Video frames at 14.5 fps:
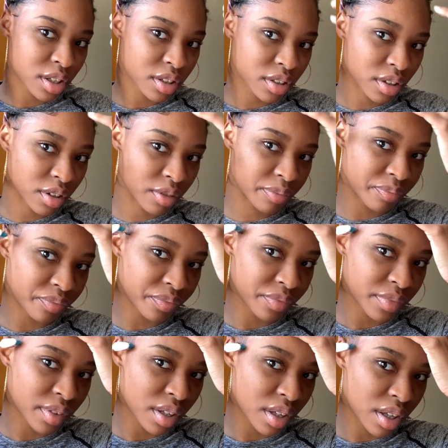So
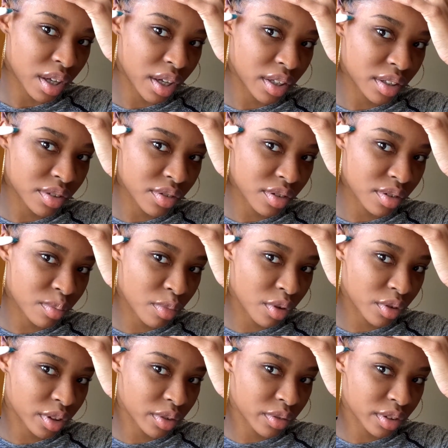I can just mold
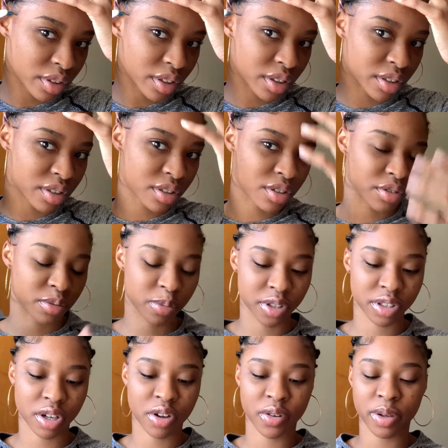it with this toothbrush.
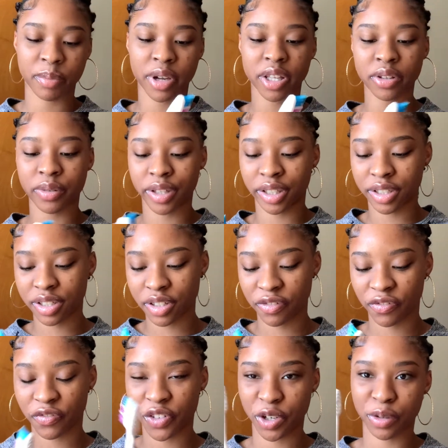Oh, and by the way, this is a
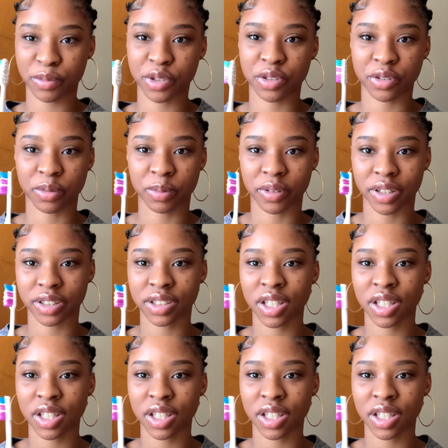firm toothbrush.